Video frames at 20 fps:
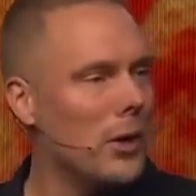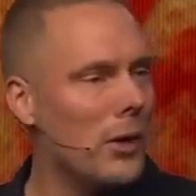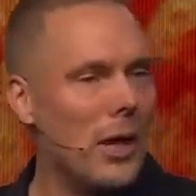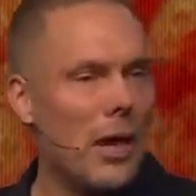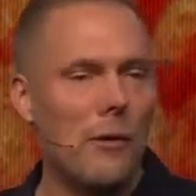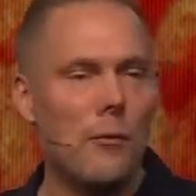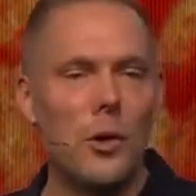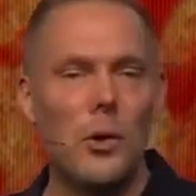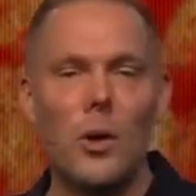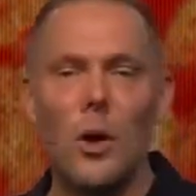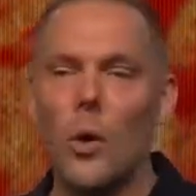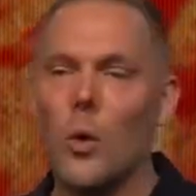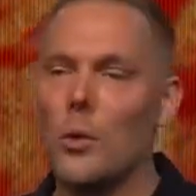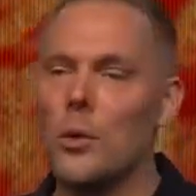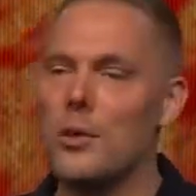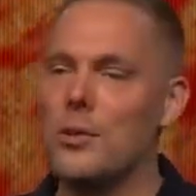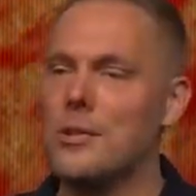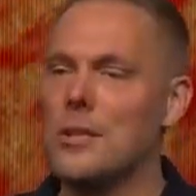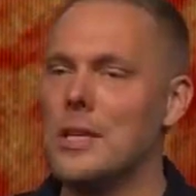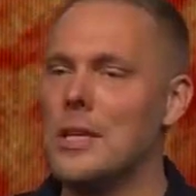You never know
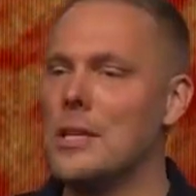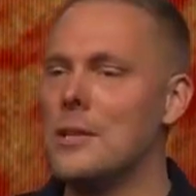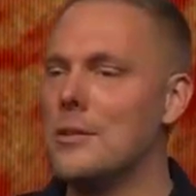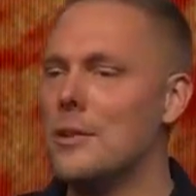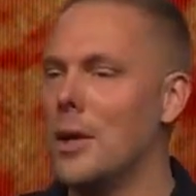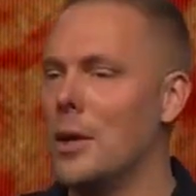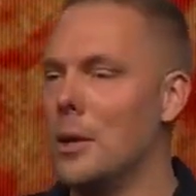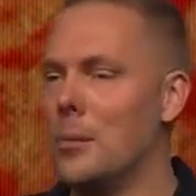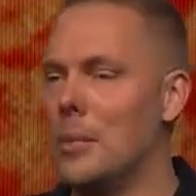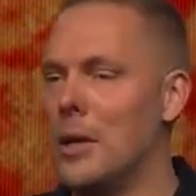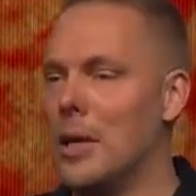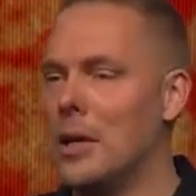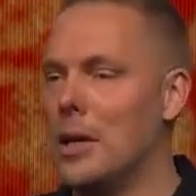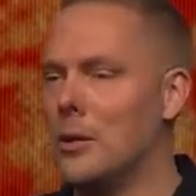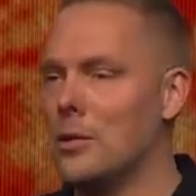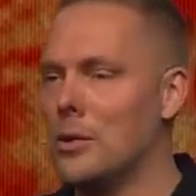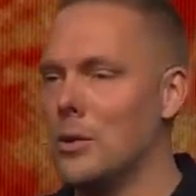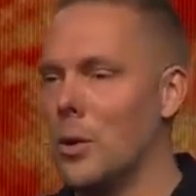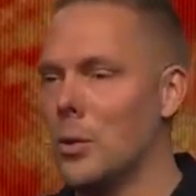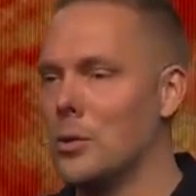the seeds that are
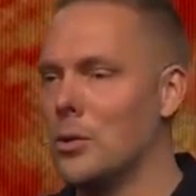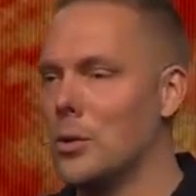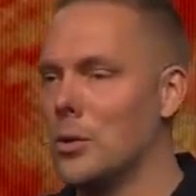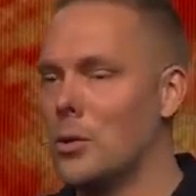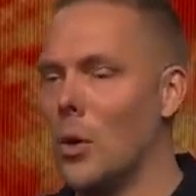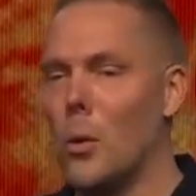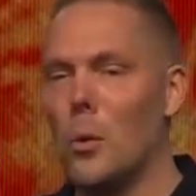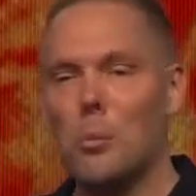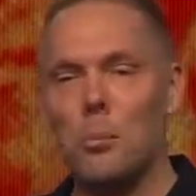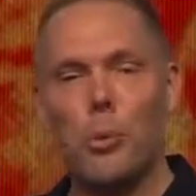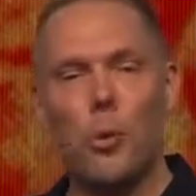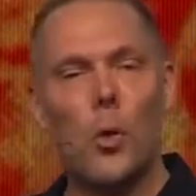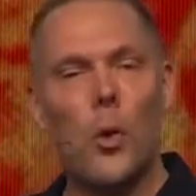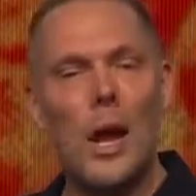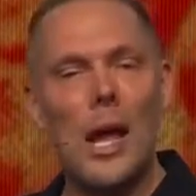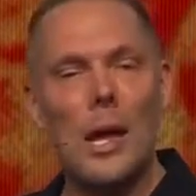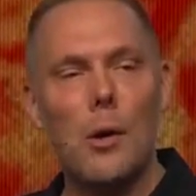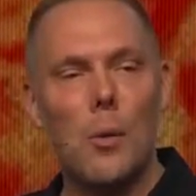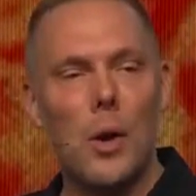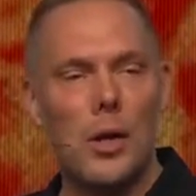being sown. So don't
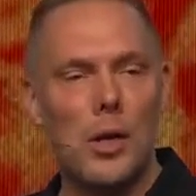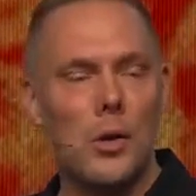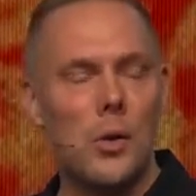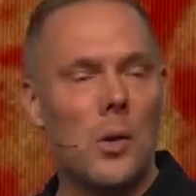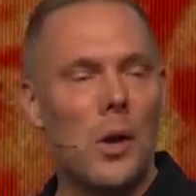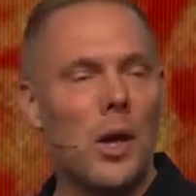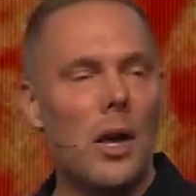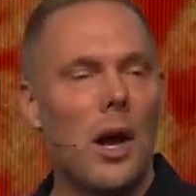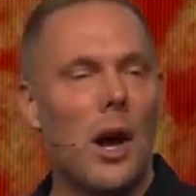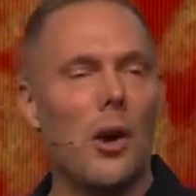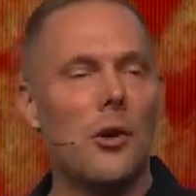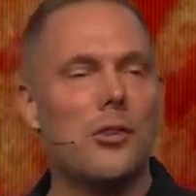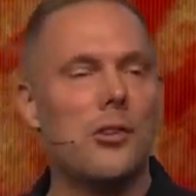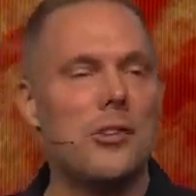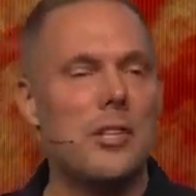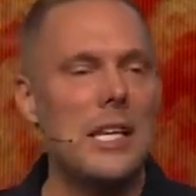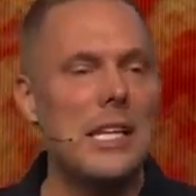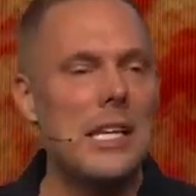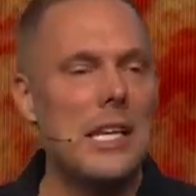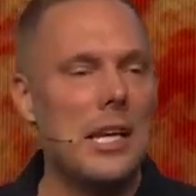pray what you are
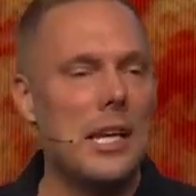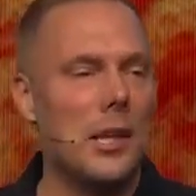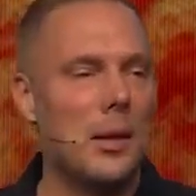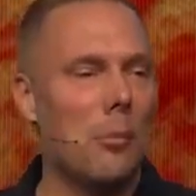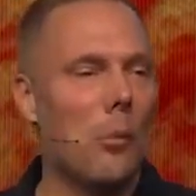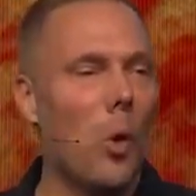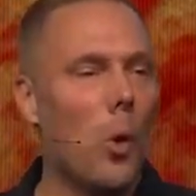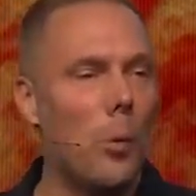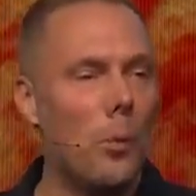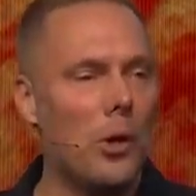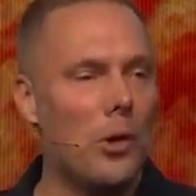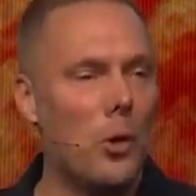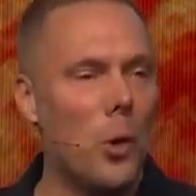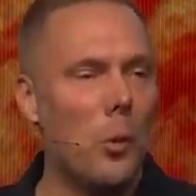seeing in the moment.